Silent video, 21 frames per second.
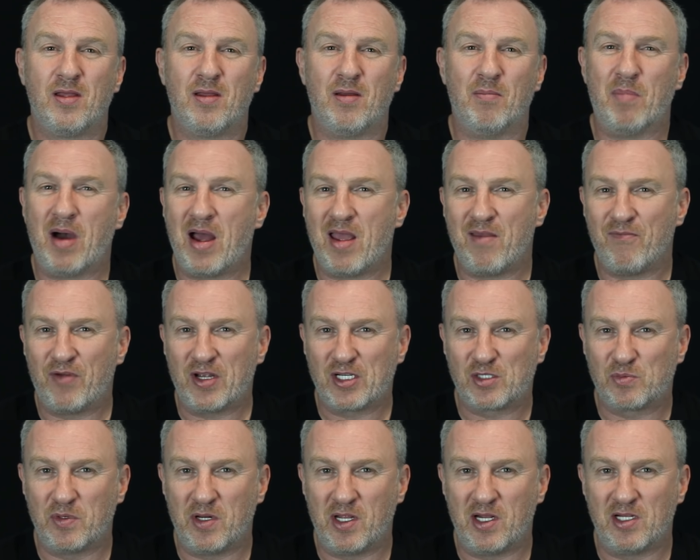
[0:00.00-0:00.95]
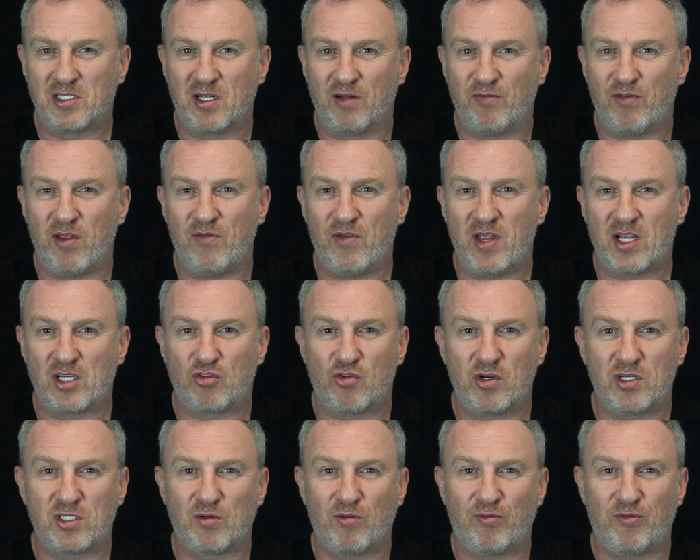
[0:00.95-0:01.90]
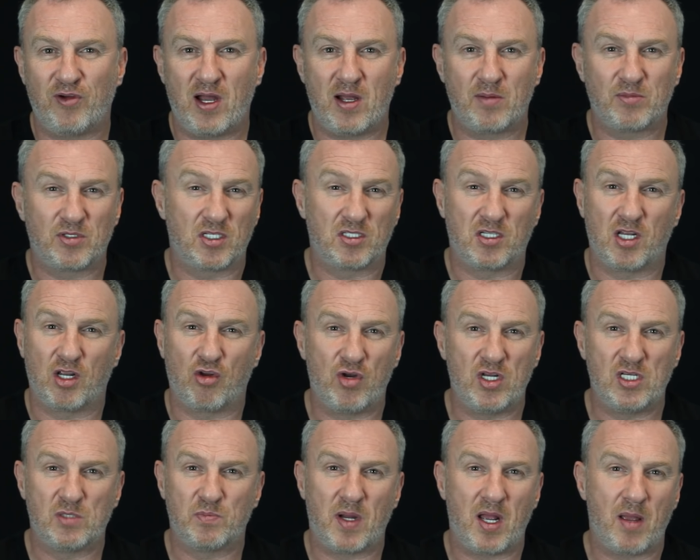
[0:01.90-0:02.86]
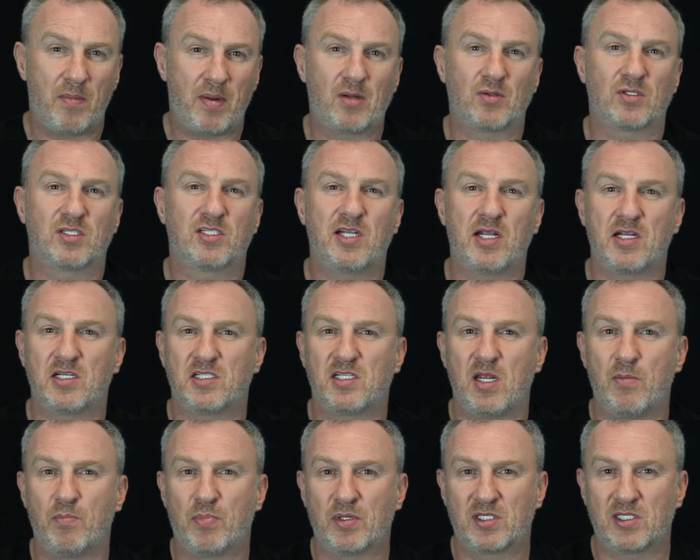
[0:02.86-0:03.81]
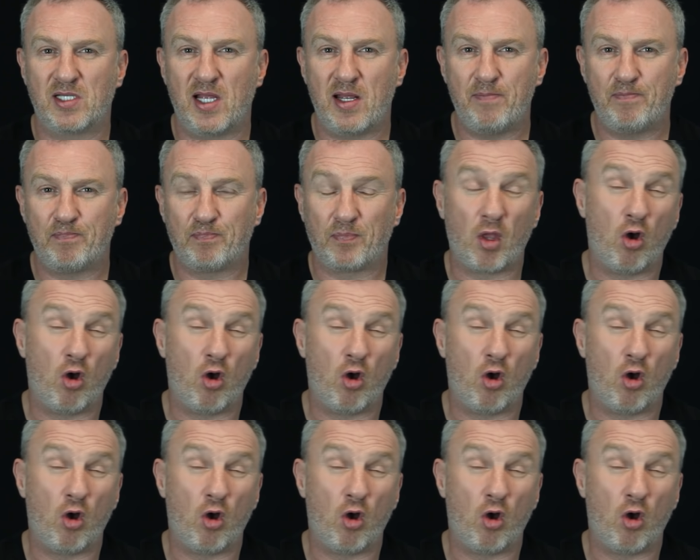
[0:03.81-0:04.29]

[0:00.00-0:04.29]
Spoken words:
My investment into the VVS crystal farms has decreased by about 16%,